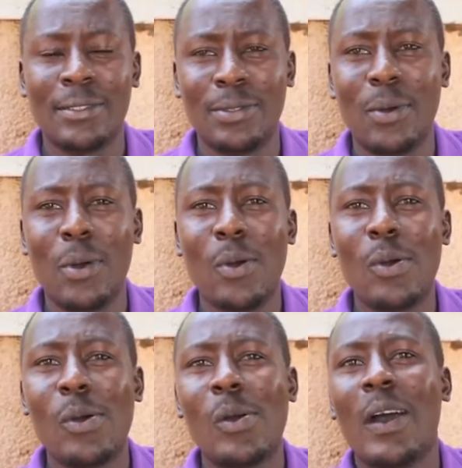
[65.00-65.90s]

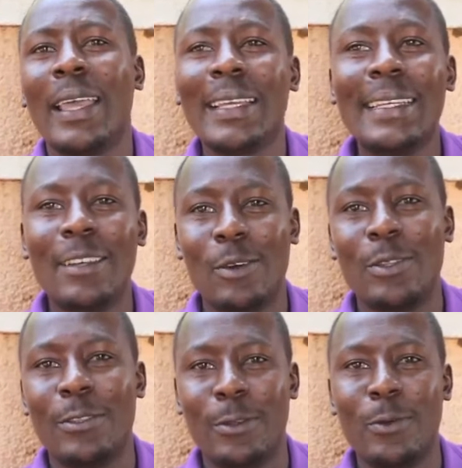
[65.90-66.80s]
So I go
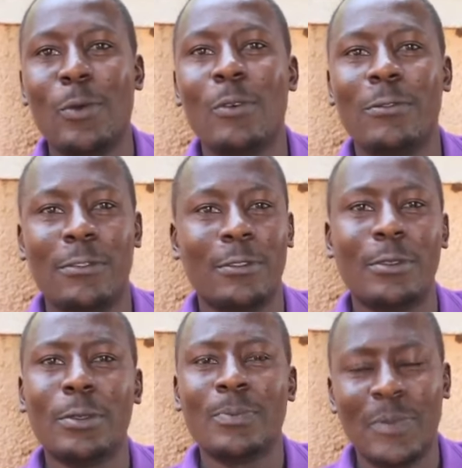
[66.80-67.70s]

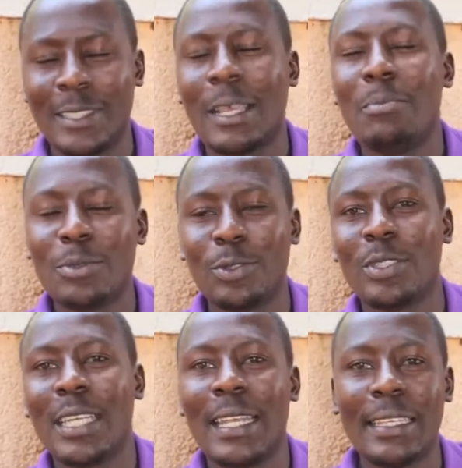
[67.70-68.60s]
through some
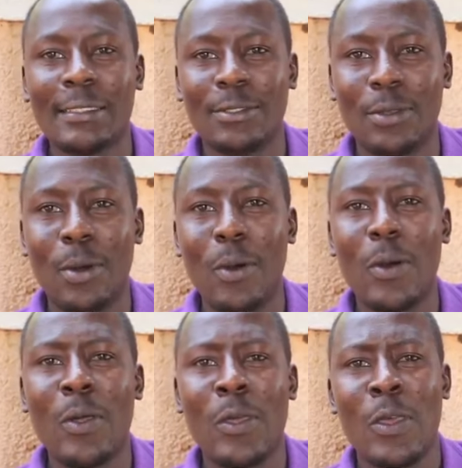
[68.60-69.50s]
torturing.
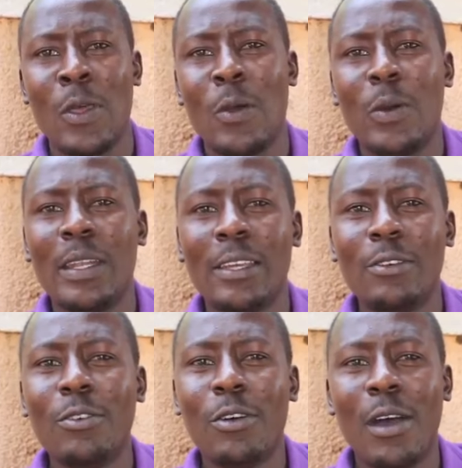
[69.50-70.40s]
So when I
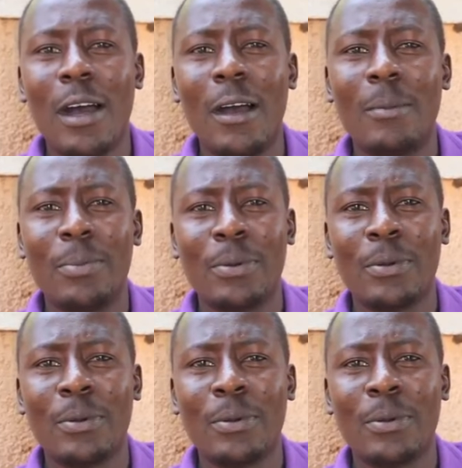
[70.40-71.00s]
grow up,